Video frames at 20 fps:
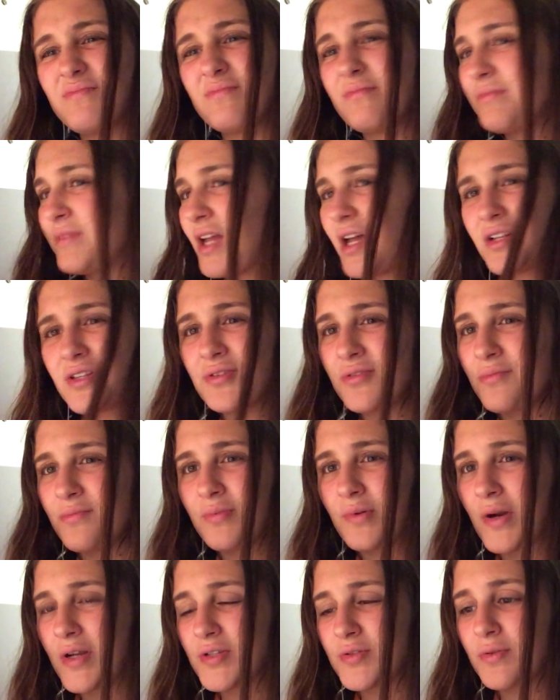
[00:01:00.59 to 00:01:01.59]
not too
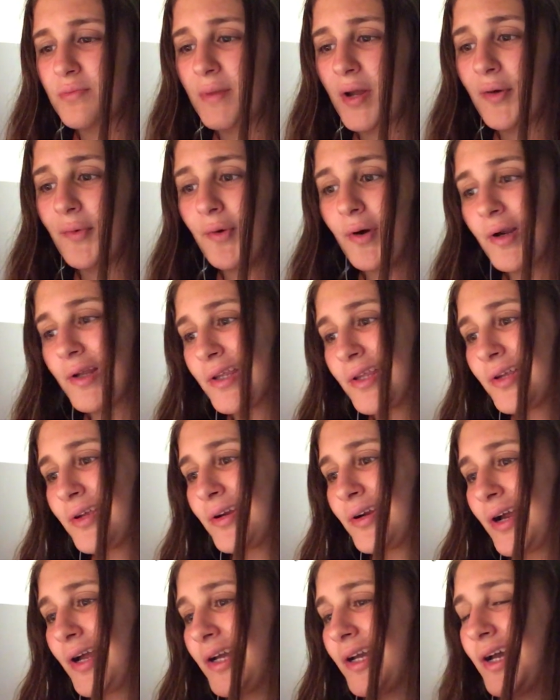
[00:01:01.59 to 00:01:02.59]
impressed with my work
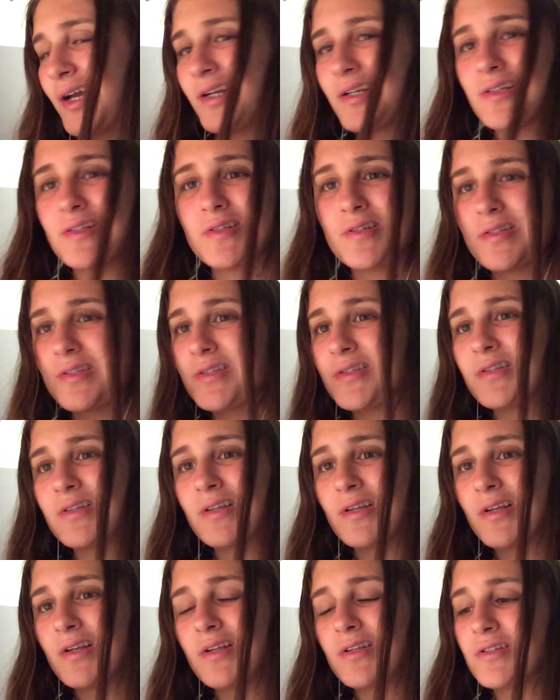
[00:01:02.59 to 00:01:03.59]
here. I kind of just
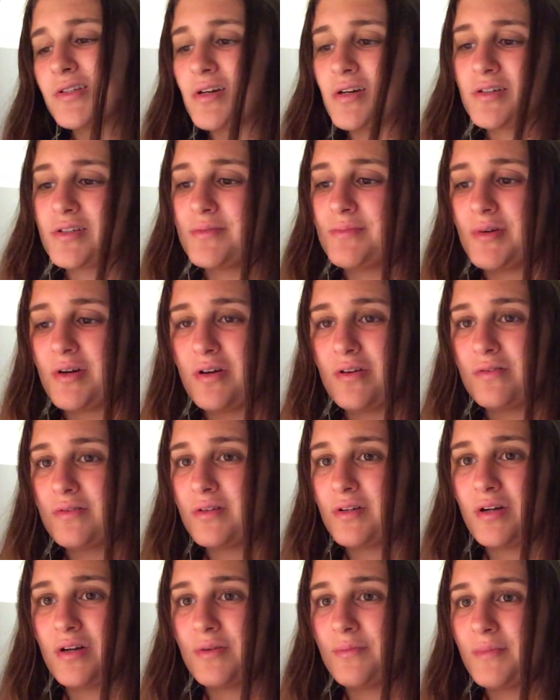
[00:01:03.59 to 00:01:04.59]
talked about
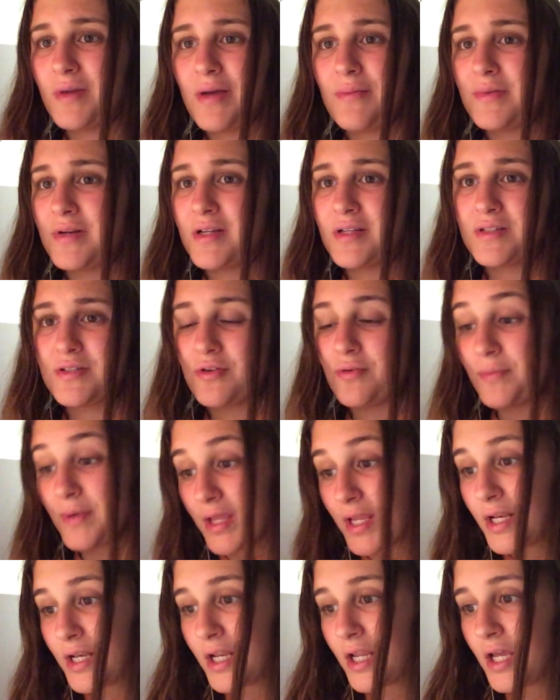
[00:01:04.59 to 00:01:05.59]
eminent
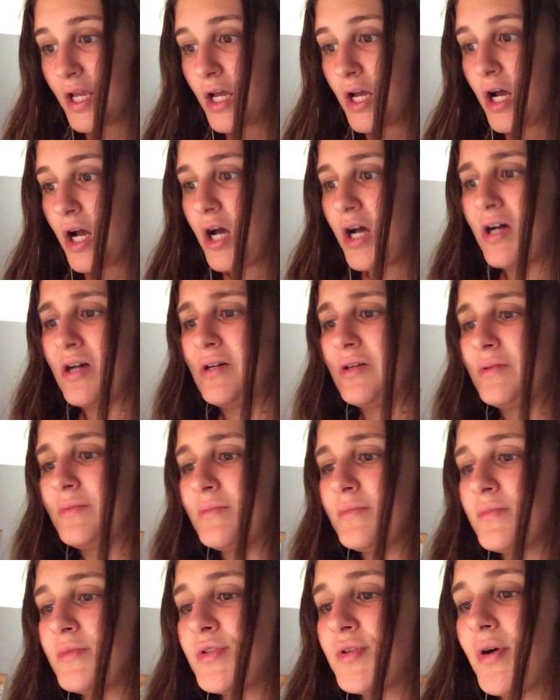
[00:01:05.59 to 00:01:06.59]
domain.
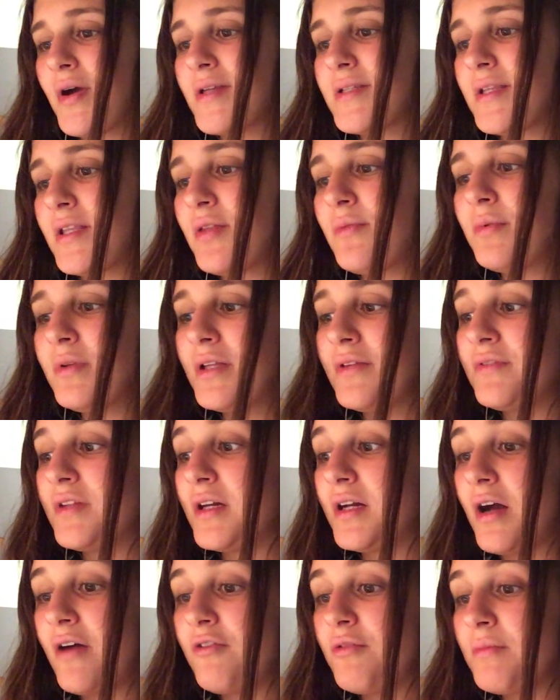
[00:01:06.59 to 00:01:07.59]
So I said the belief
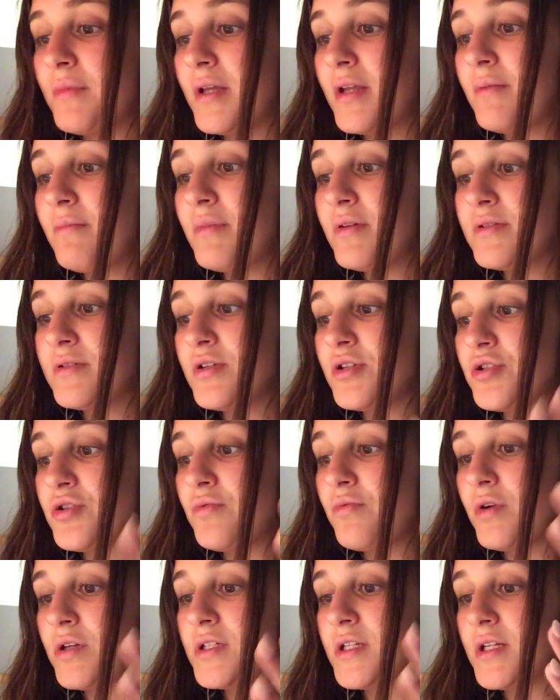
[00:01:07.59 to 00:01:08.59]
that government and business
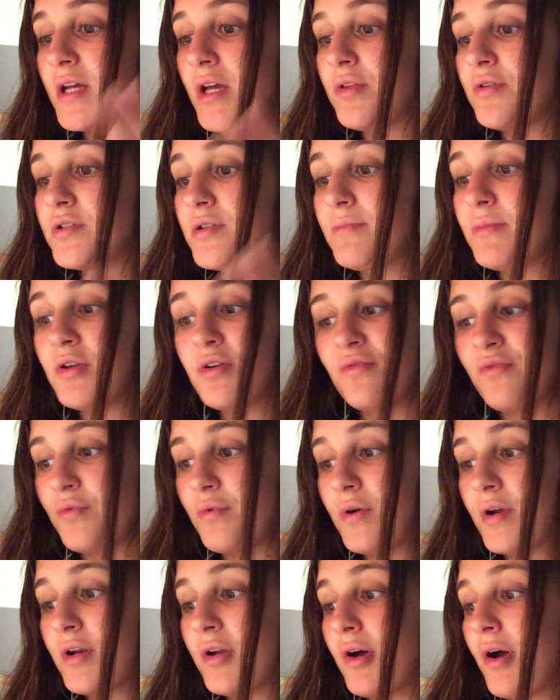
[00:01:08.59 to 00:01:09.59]
should work together is a
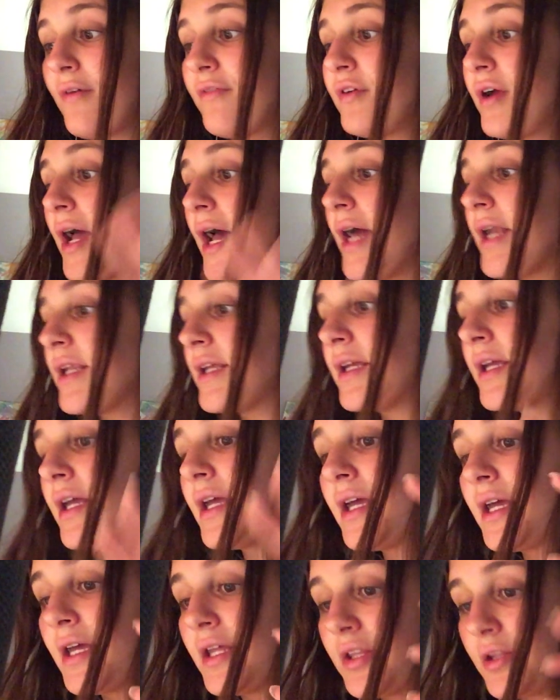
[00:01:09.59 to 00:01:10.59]
beautiful one. However, adding
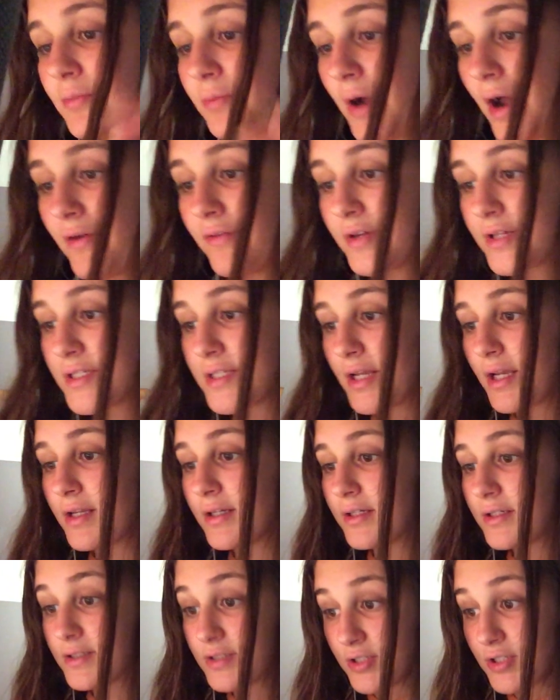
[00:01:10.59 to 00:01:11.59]
the private
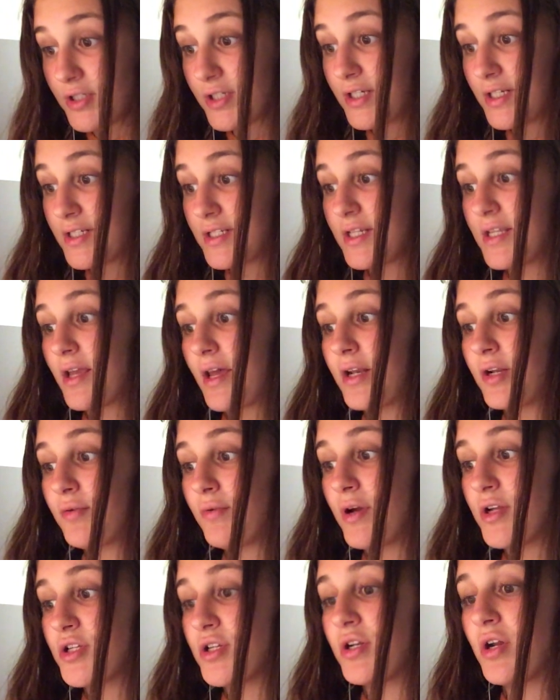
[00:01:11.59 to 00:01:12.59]
sector into that
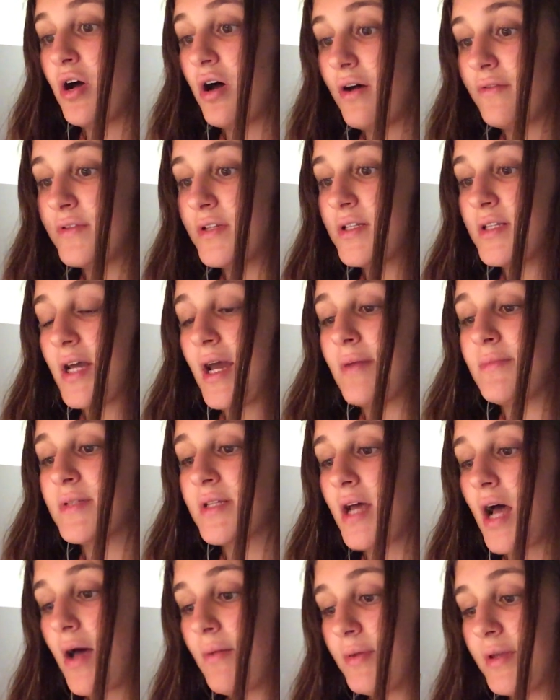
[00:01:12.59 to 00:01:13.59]
equation oftentimes
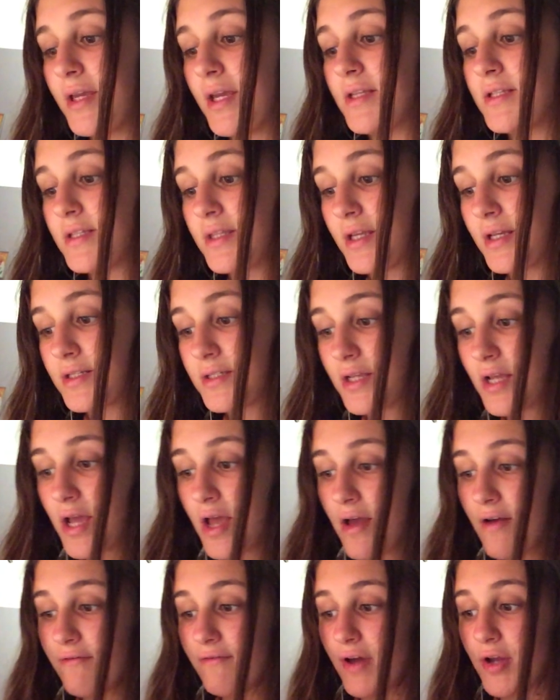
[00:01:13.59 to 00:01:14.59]
complicates things.
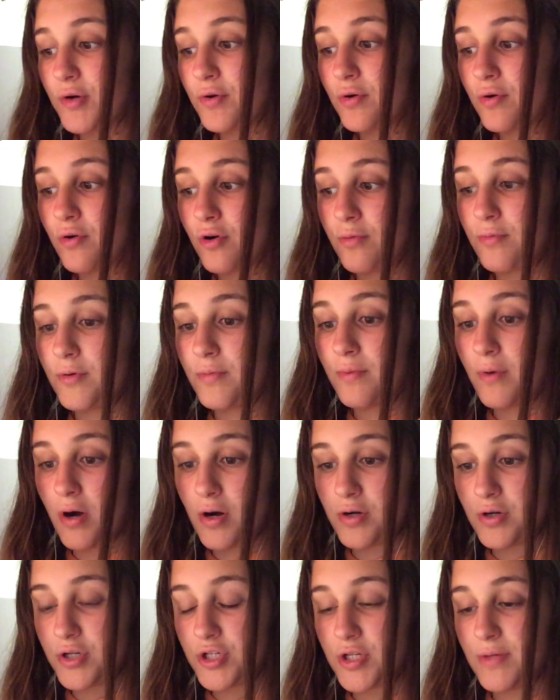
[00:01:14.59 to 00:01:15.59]
Federal corporate
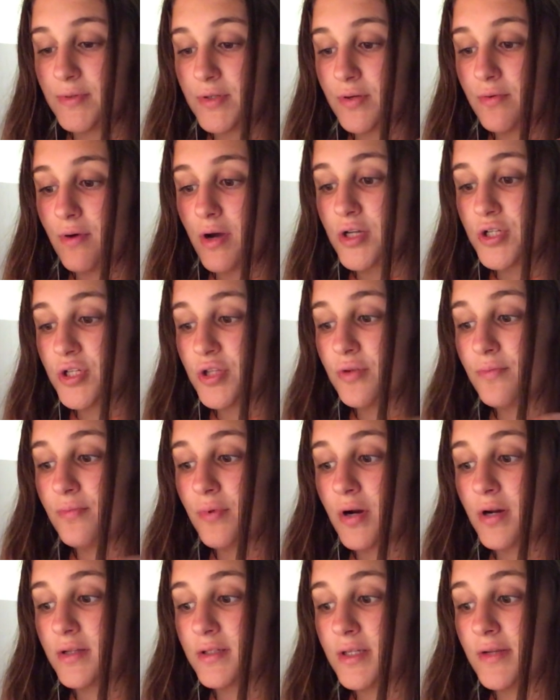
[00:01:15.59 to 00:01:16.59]
partnerships question the
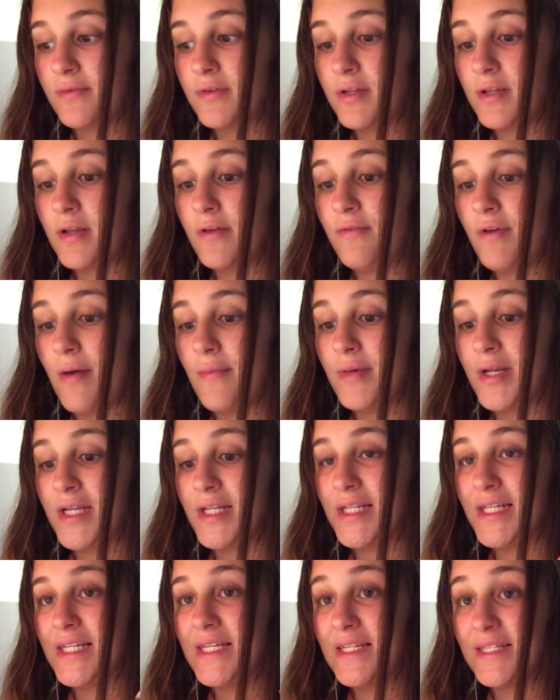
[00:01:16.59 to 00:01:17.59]
productivity of
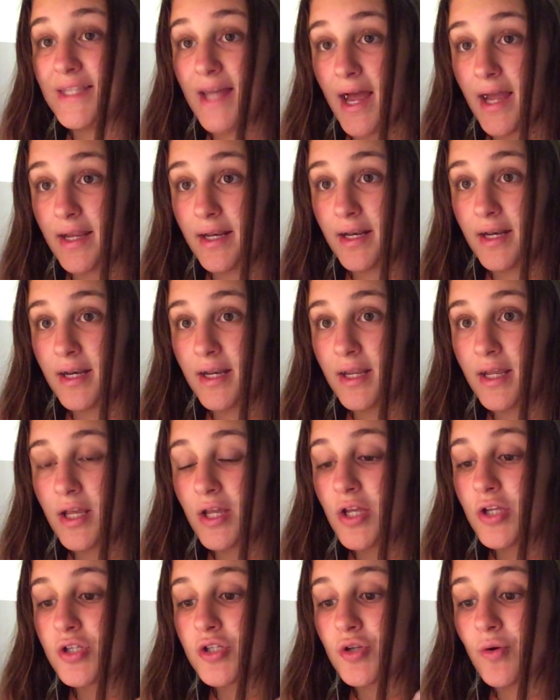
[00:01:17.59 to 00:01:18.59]
eminent design.
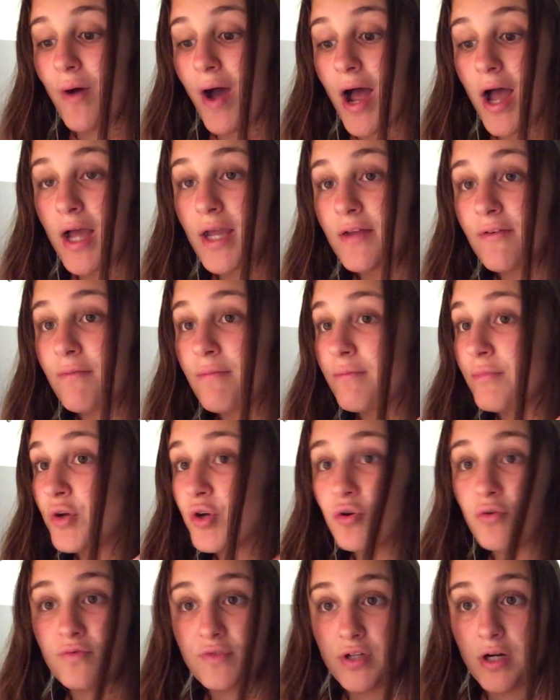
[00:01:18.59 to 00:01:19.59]
So I
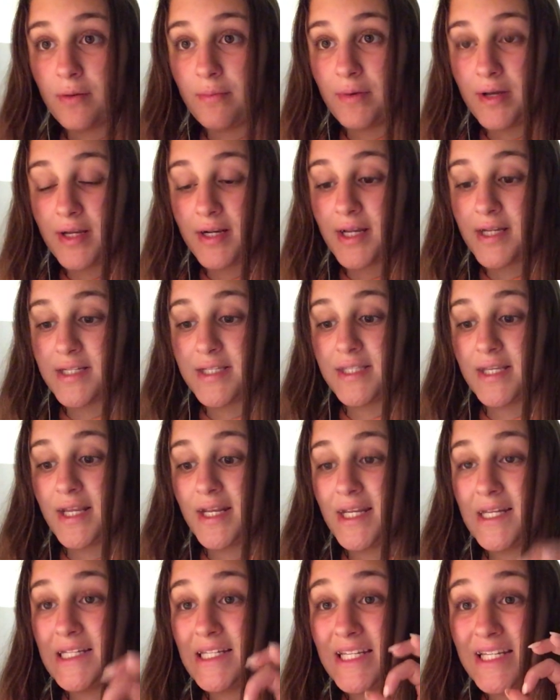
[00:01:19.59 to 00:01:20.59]
goofed up and I
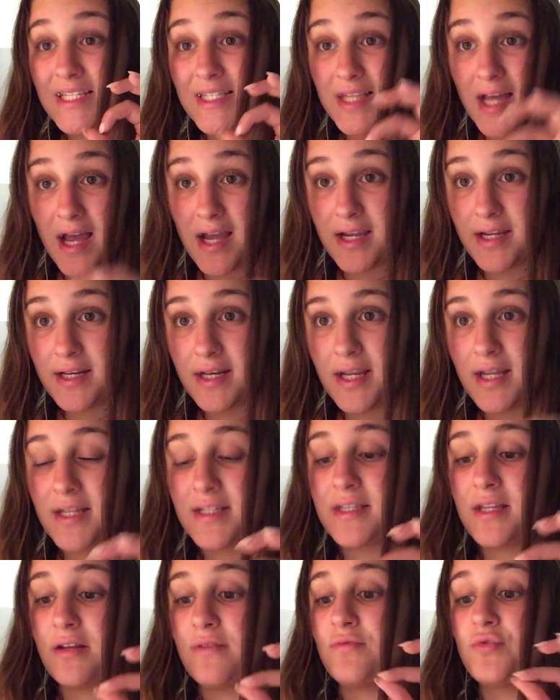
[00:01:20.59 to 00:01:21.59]
said design
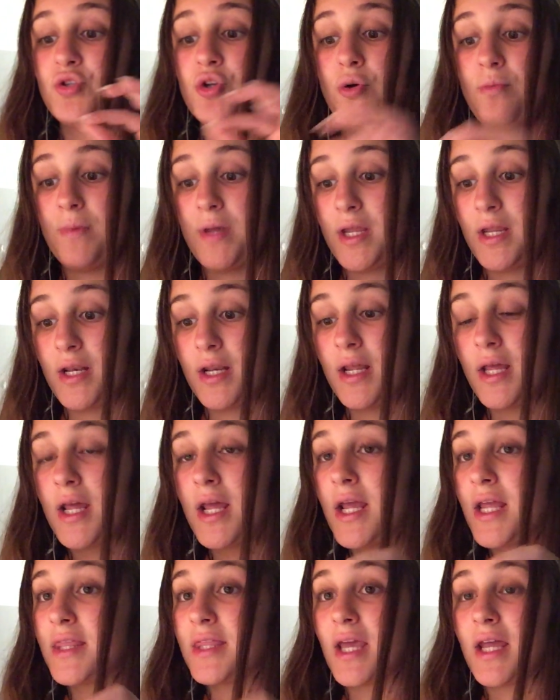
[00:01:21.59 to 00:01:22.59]
instead of domain.
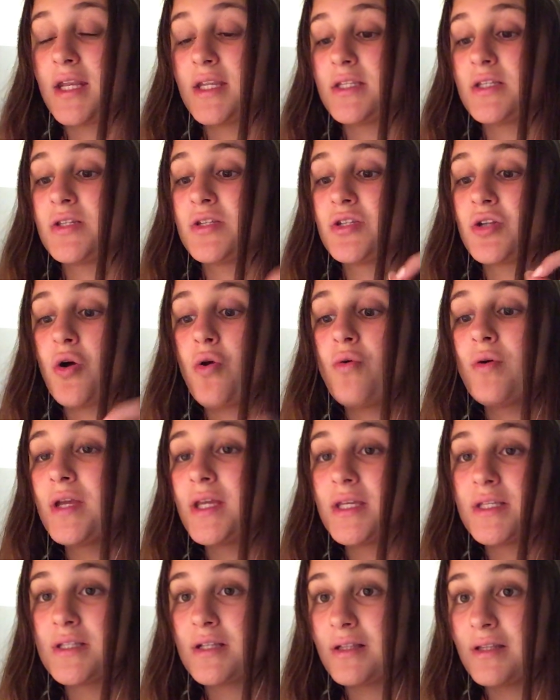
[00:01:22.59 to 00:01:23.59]
That is so
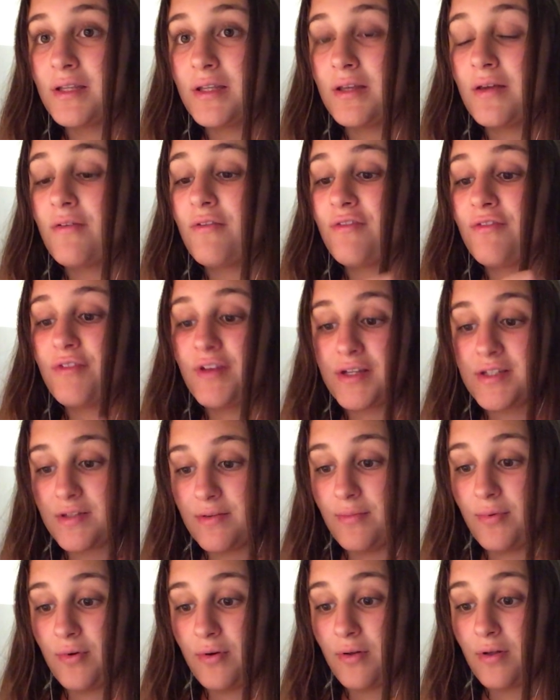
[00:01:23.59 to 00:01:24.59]
easily
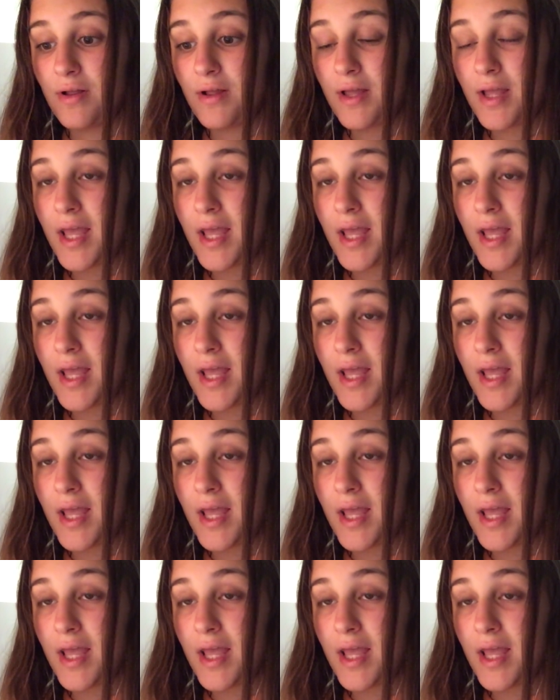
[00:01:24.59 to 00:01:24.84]
fixable